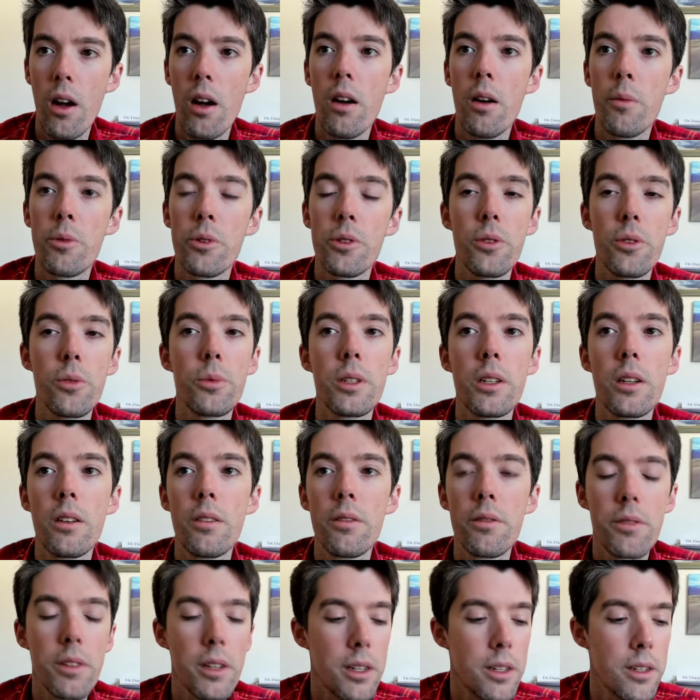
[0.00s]
uh, presumably
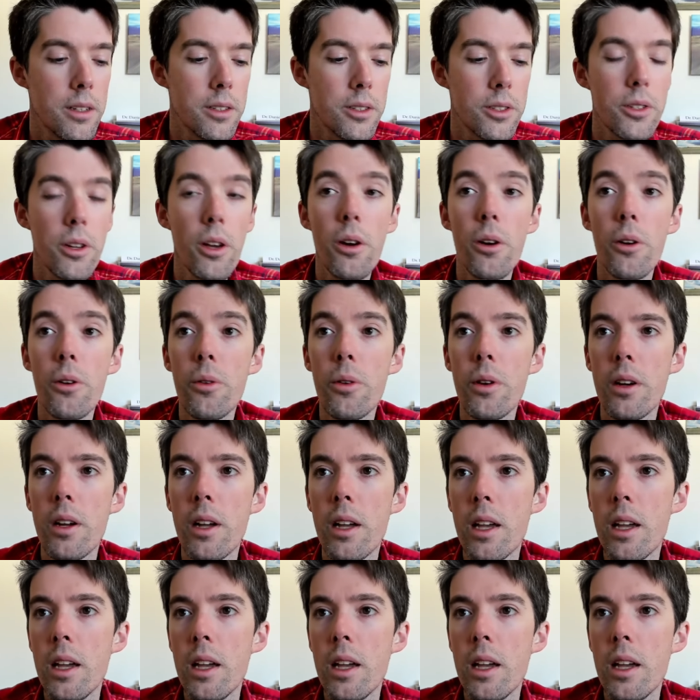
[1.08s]
of uh, snow.